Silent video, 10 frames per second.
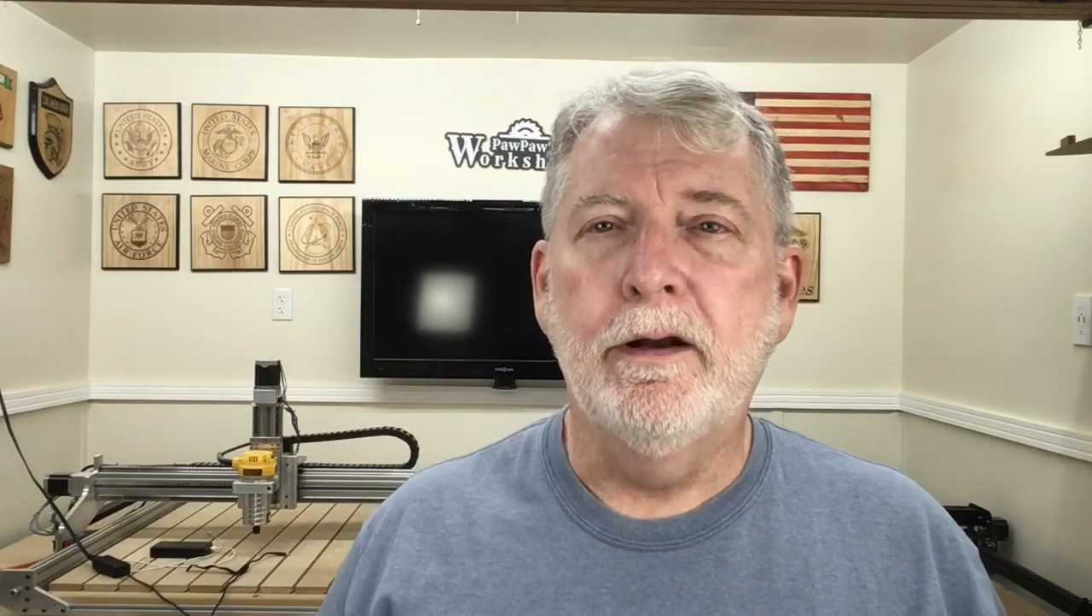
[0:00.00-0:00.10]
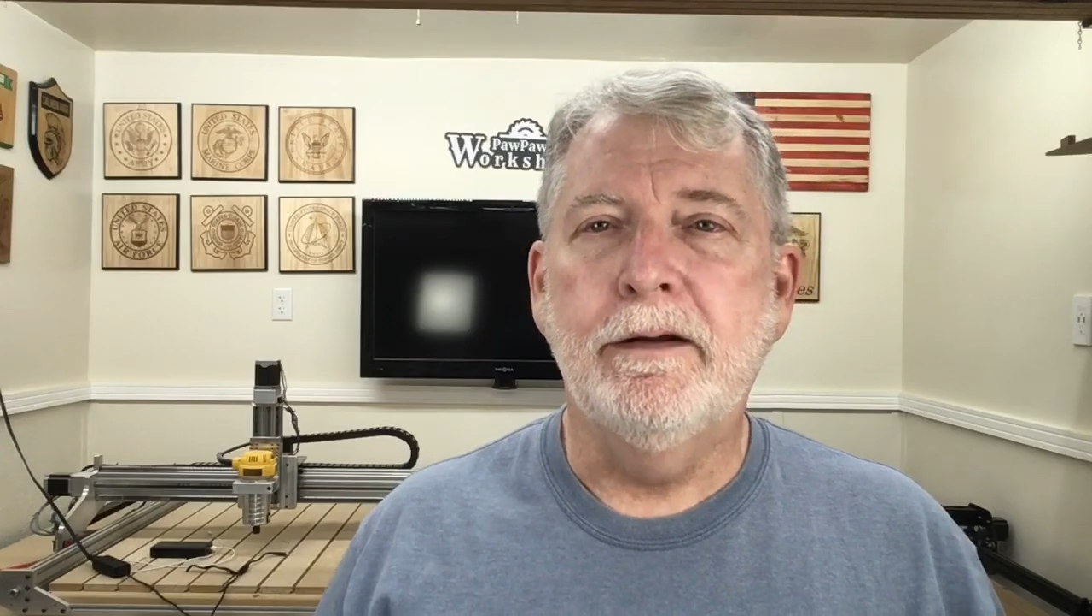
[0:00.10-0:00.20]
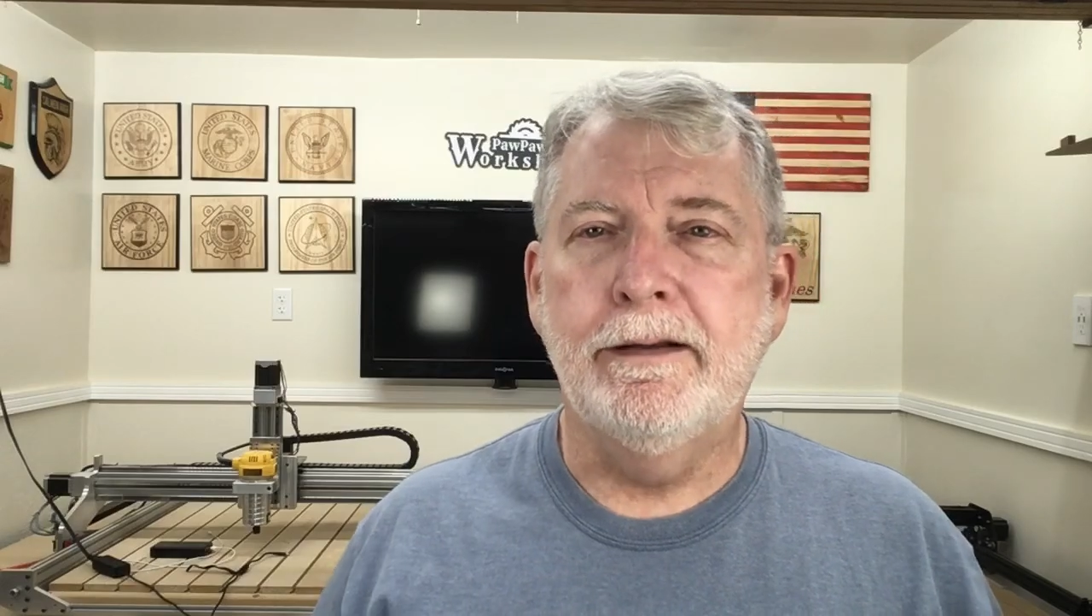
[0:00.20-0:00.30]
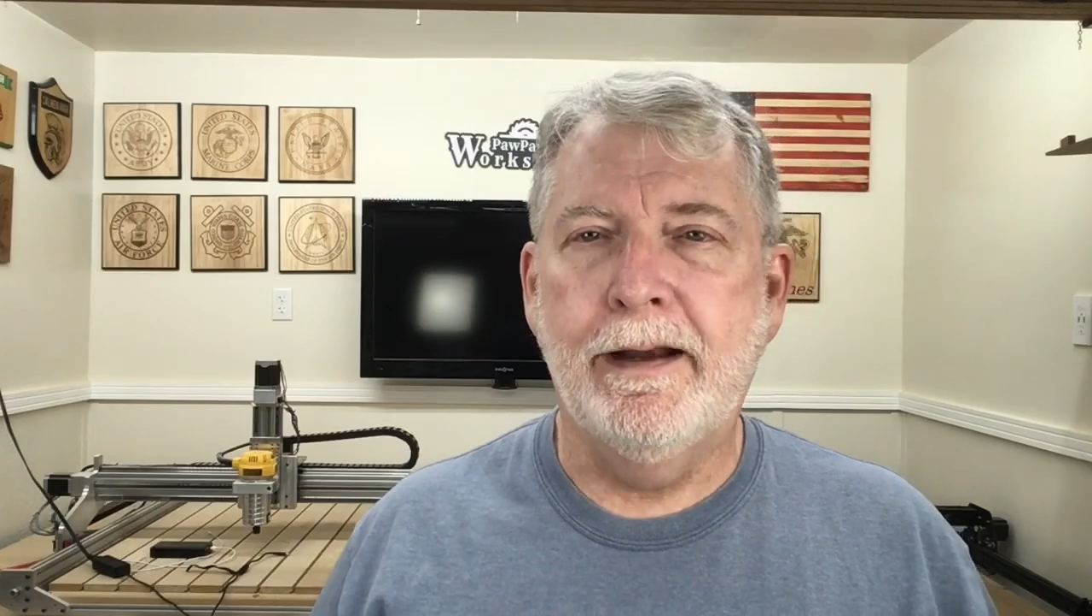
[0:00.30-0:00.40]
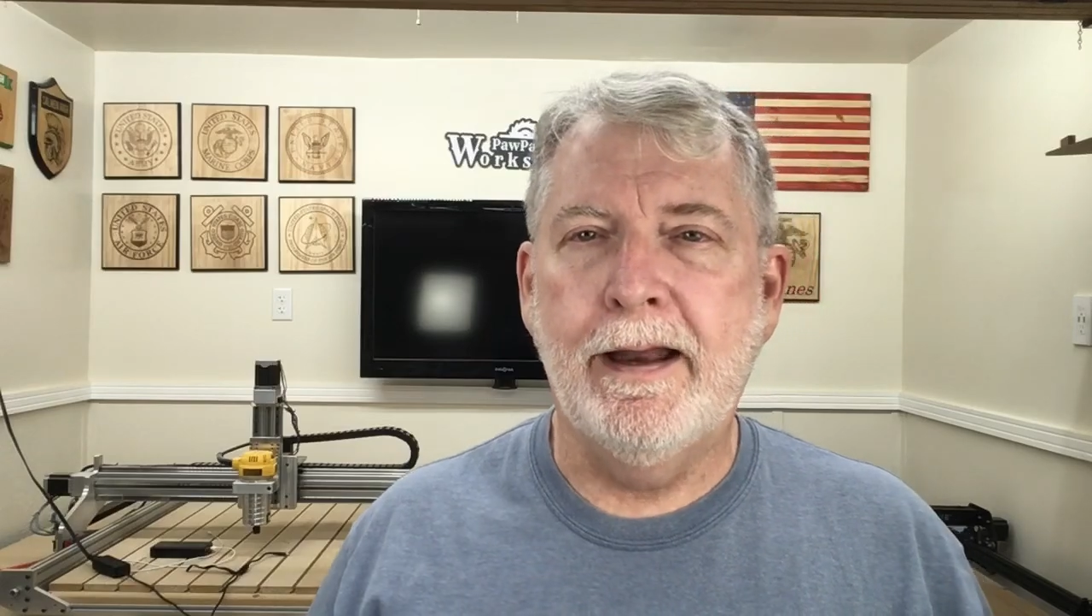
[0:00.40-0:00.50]

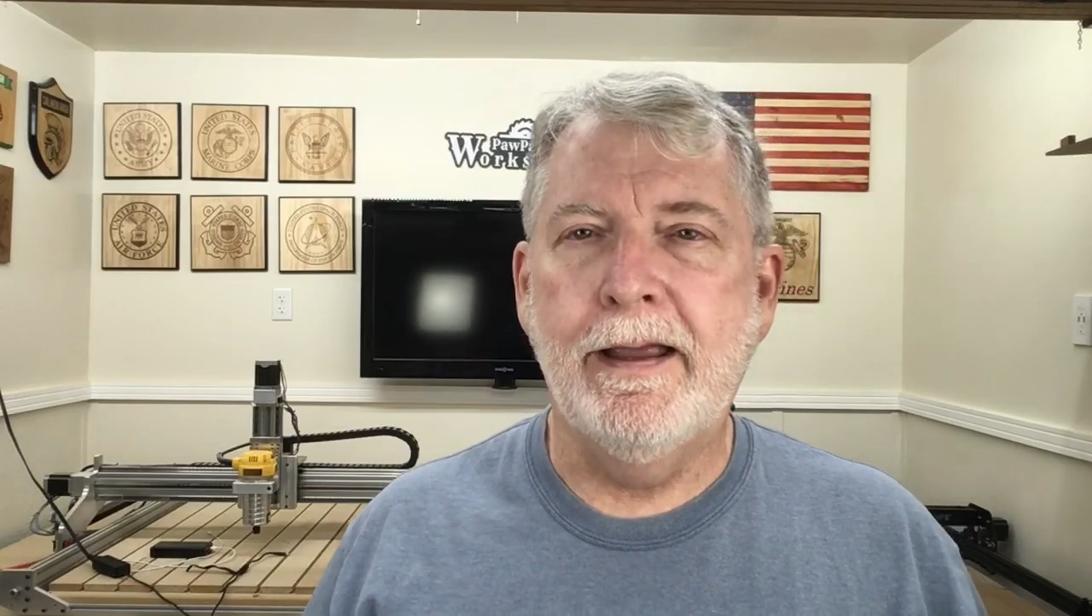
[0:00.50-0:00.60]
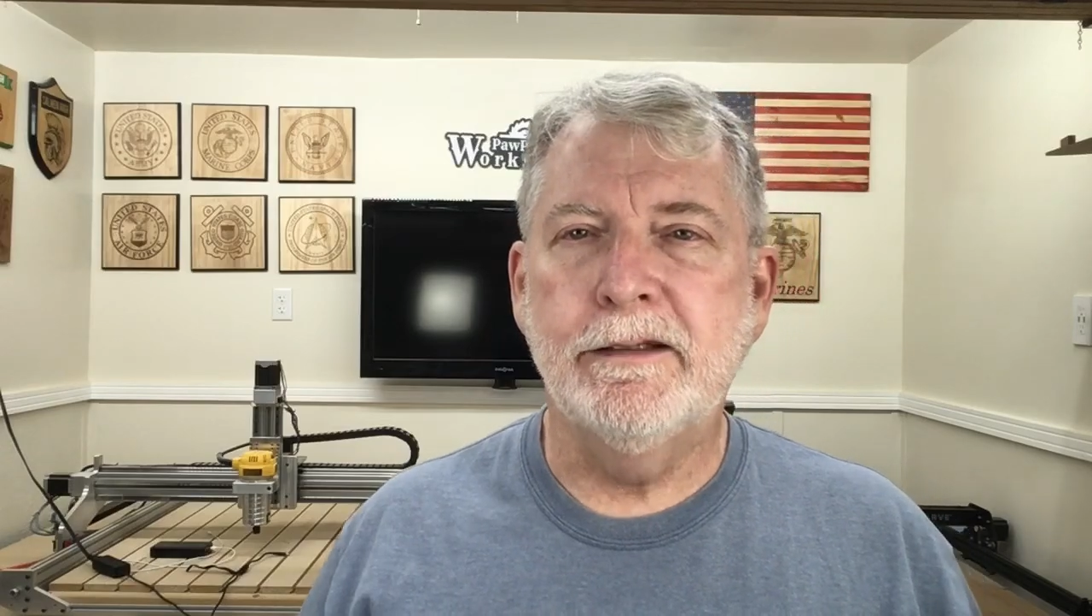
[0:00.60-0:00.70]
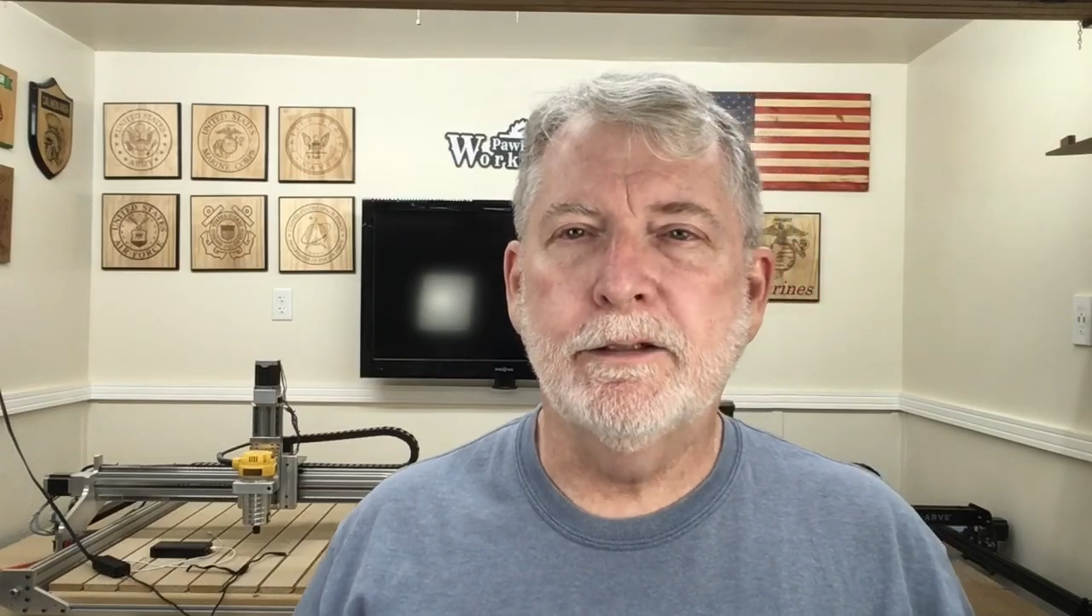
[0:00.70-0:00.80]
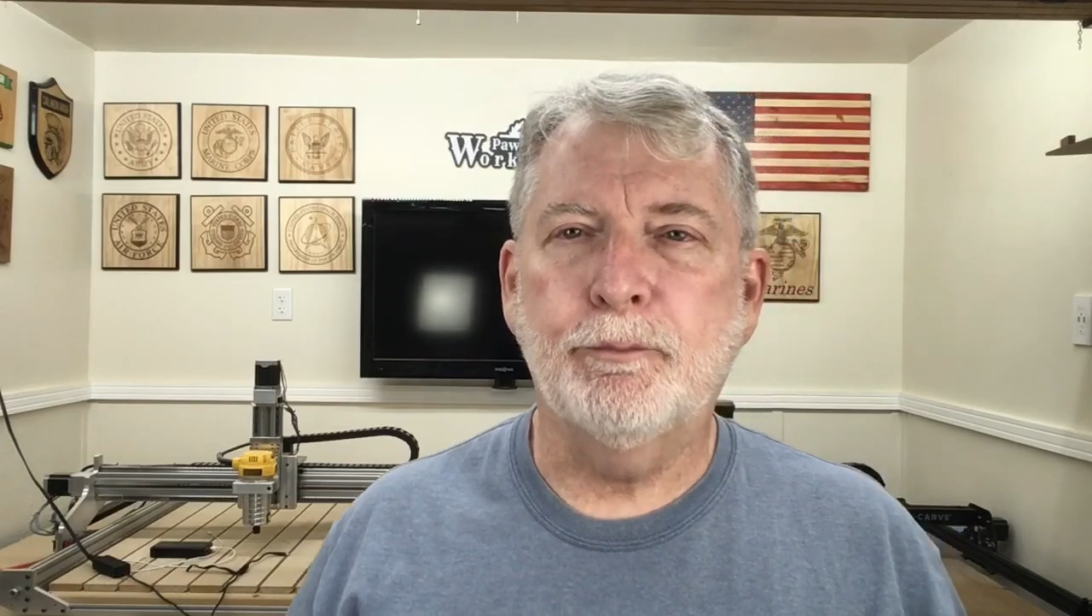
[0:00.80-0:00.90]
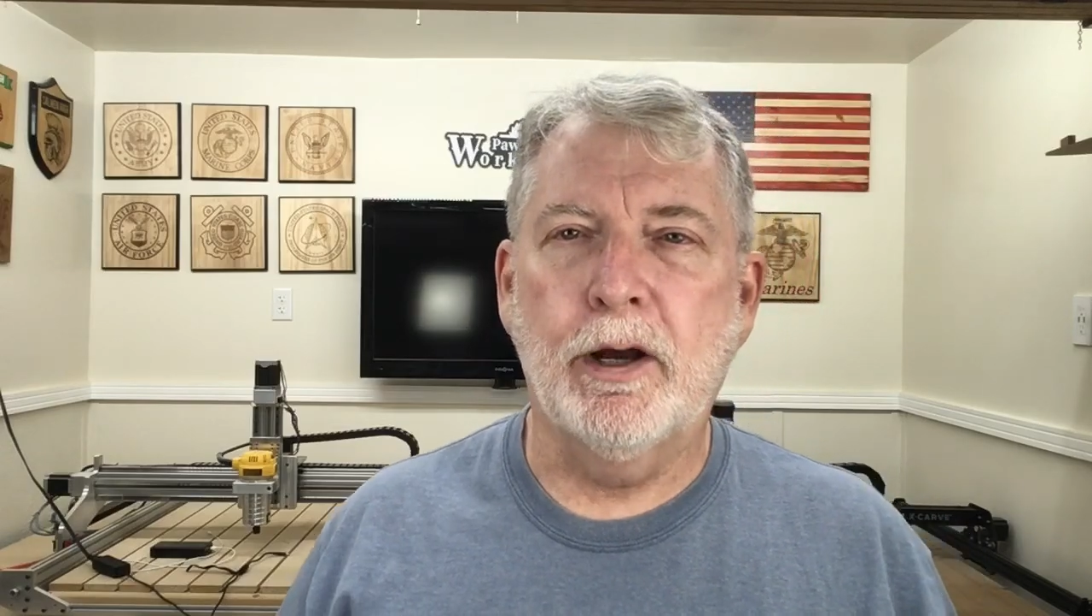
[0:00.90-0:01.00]

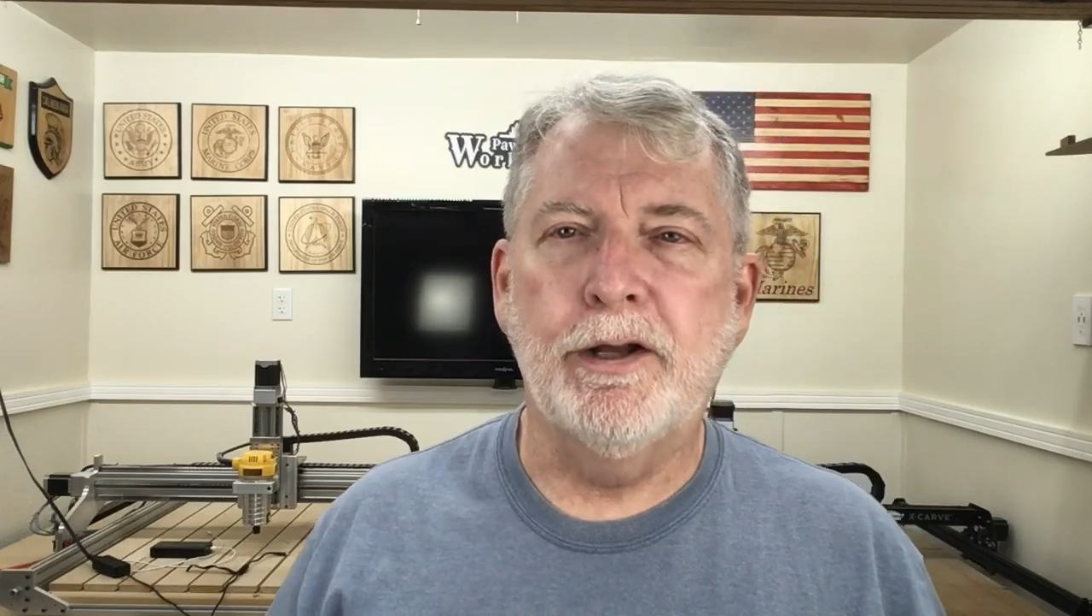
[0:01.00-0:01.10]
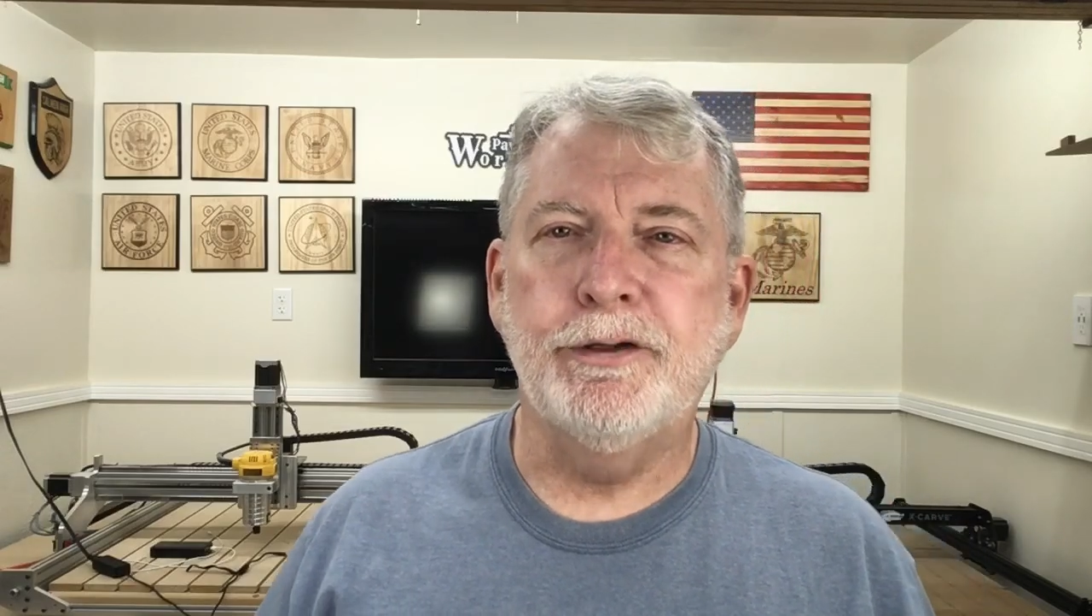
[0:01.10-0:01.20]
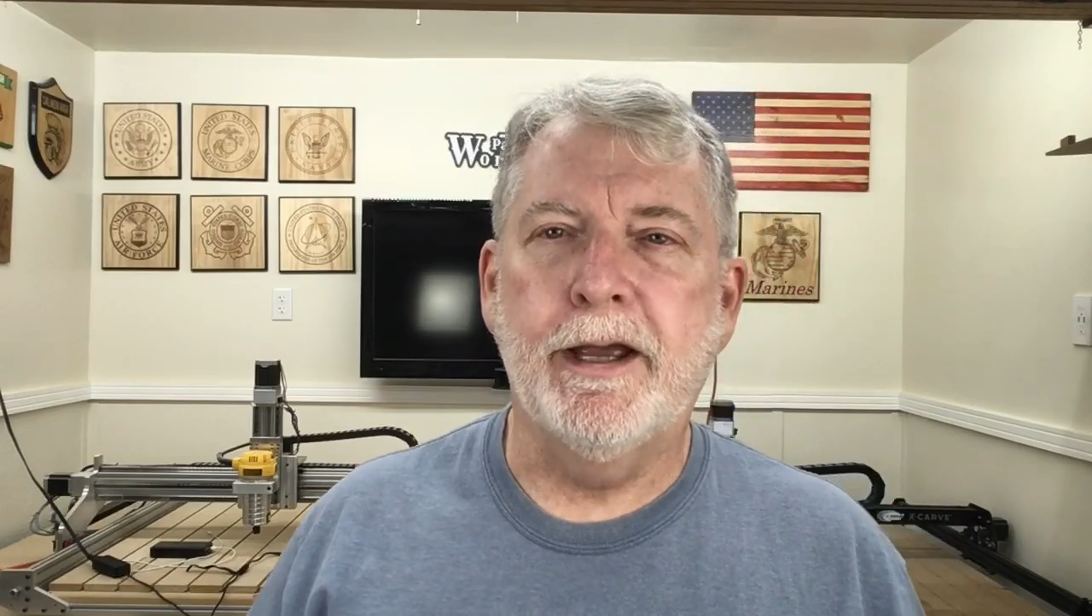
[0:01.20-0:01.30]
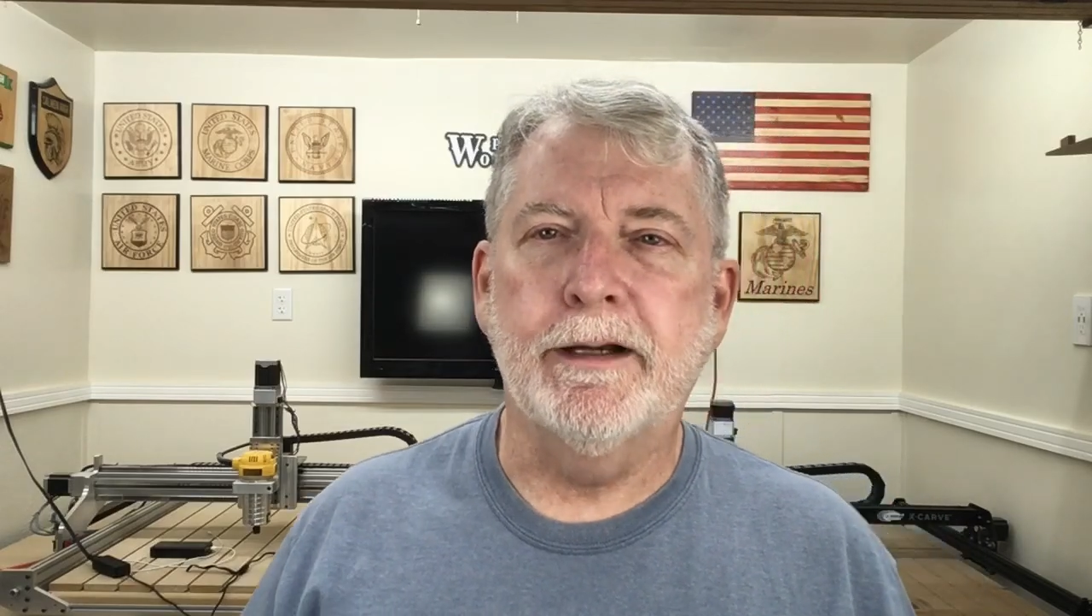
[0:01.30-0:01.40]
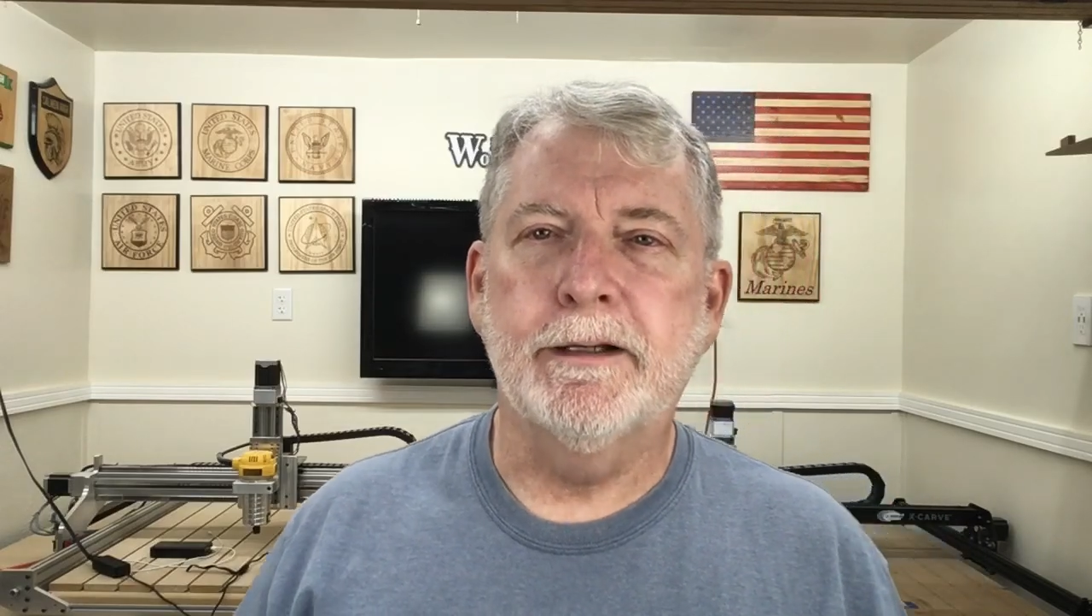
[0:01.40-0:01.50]
today's
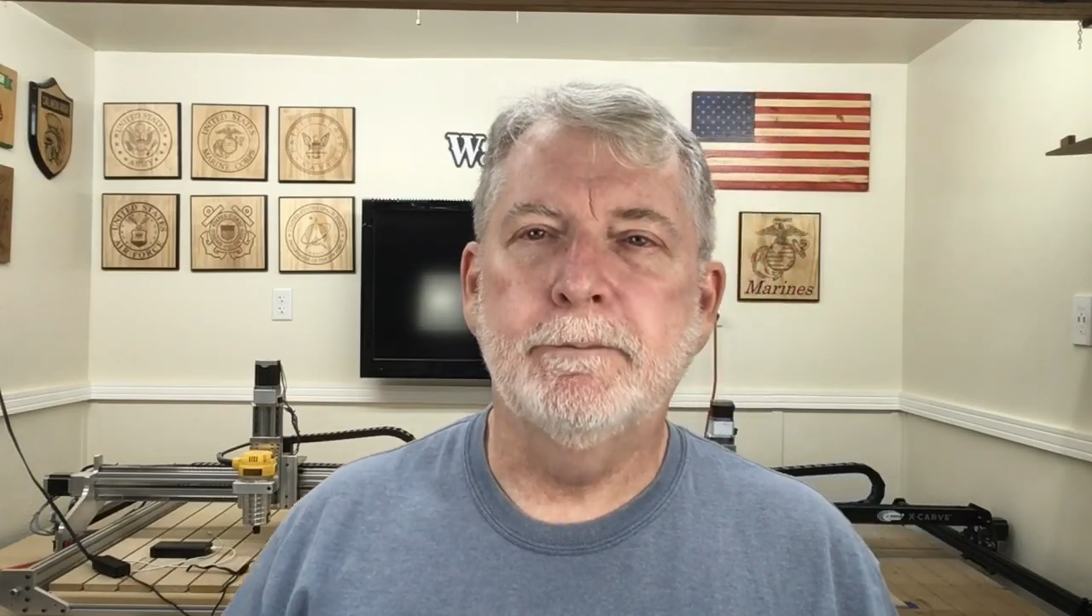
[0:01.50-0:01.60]
project.